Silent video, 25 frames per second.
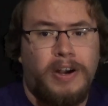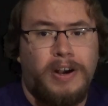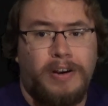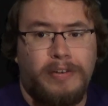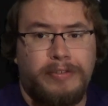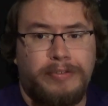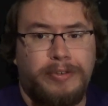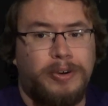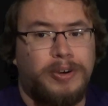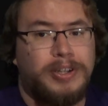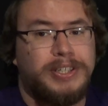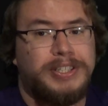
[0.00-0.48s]

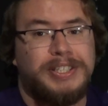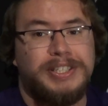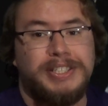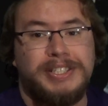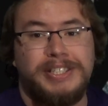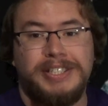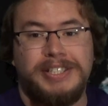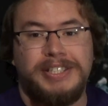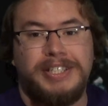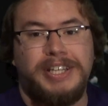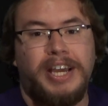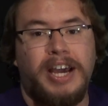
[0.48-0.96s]
Of course,
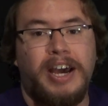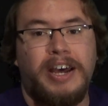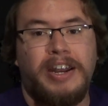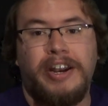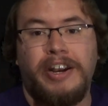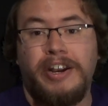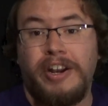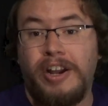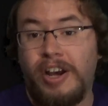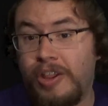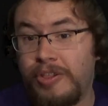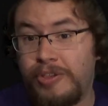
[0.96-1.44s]
this is yet
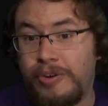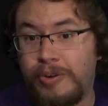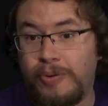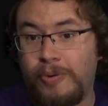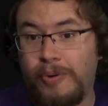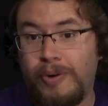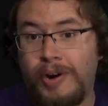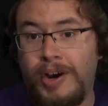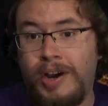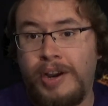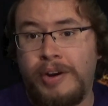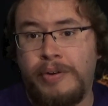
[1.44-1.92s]
another
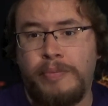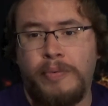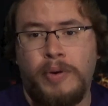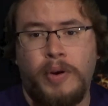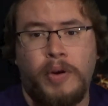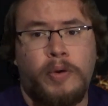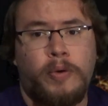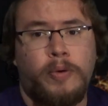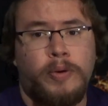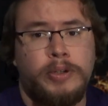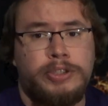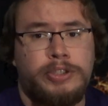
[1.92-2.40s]
one
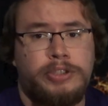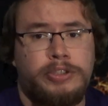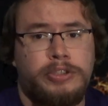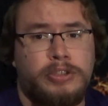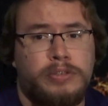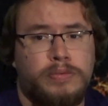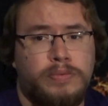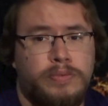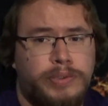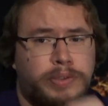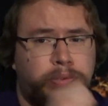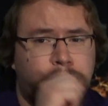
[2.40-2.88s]
where
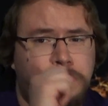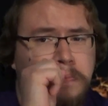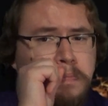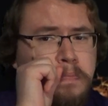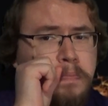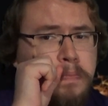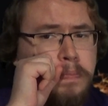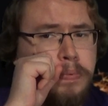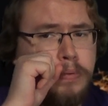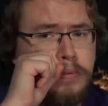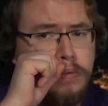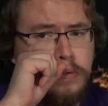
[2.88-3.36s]
Christians went,
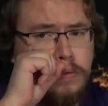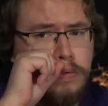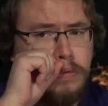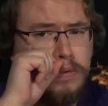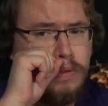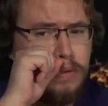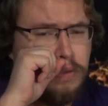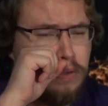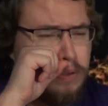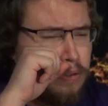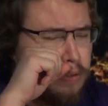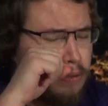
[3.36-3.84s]

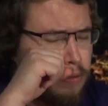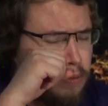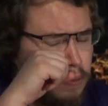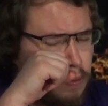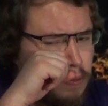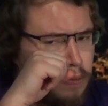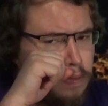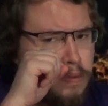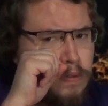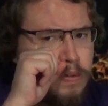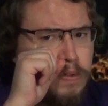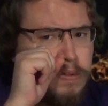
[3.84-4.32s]
boo
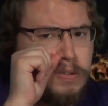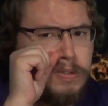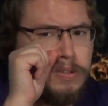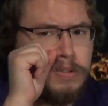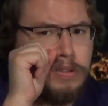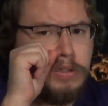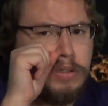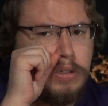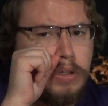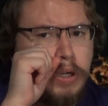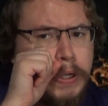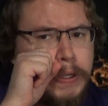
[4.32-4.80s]
hoo,
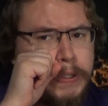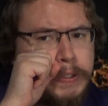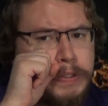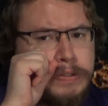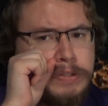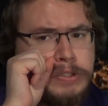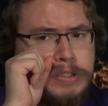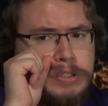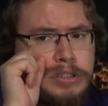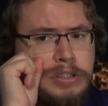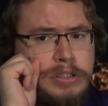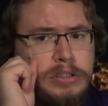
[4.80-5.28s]
you got
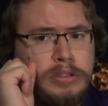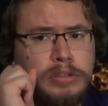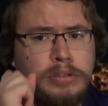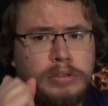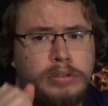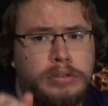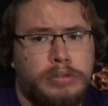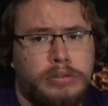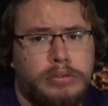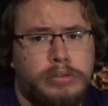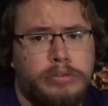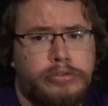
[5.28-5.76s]

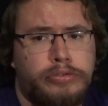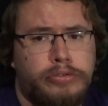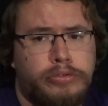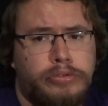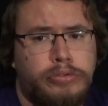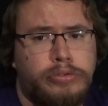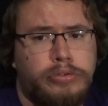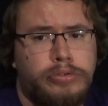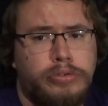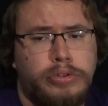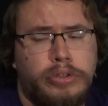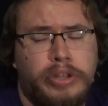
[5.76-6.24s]
Jesus
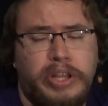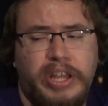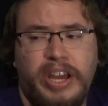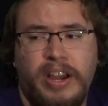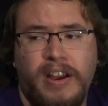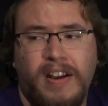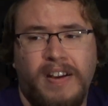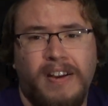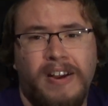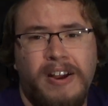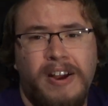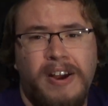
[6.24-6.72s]
in
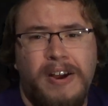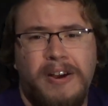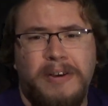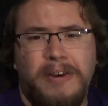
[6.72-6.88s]
there.